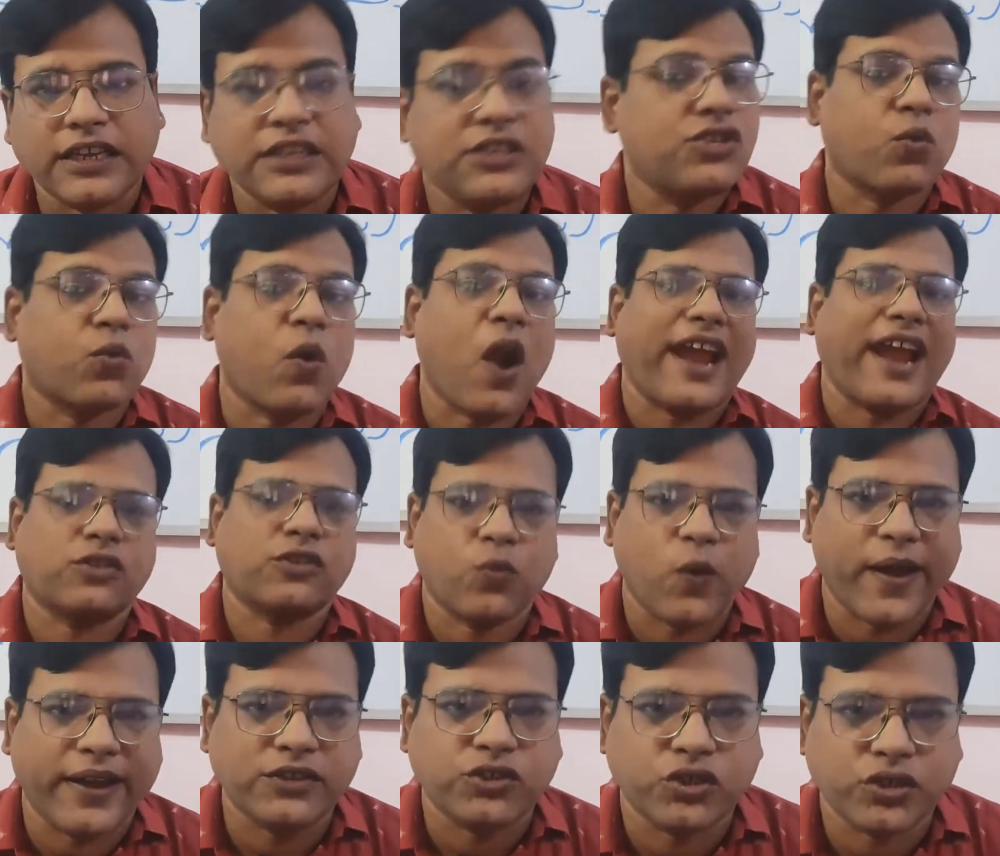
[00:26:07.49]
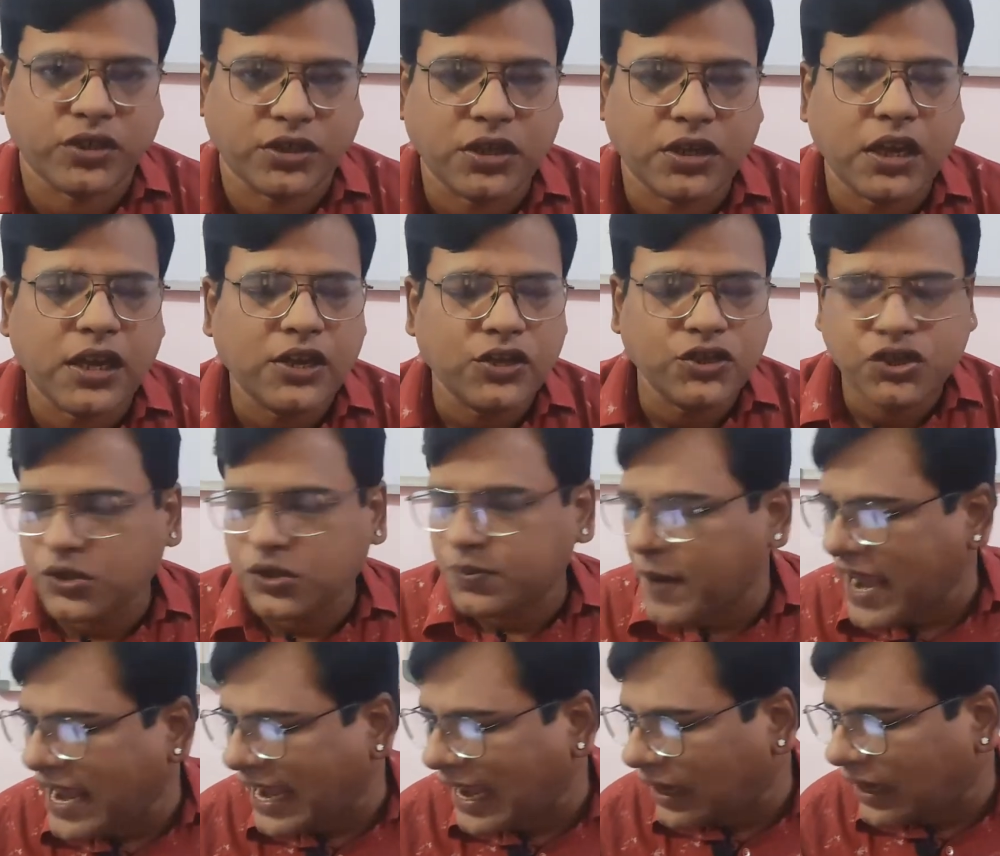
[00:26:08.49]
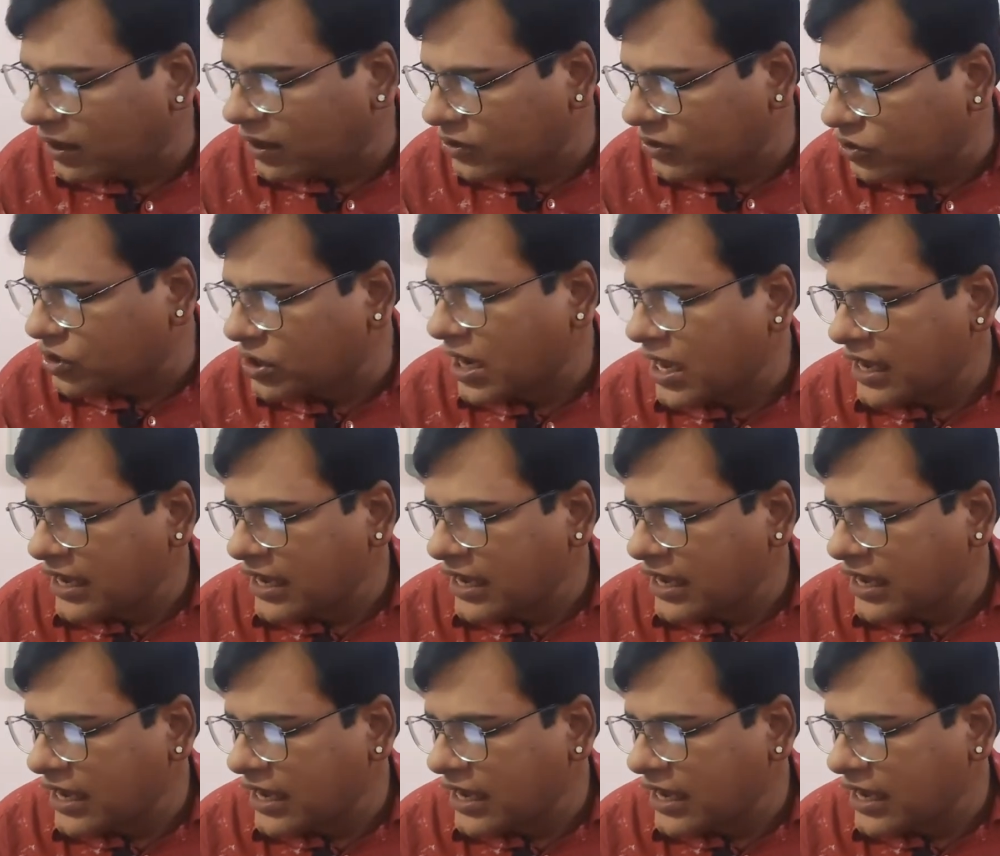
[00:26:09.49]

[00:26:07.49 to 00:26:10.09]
indirect question. Do you speak English?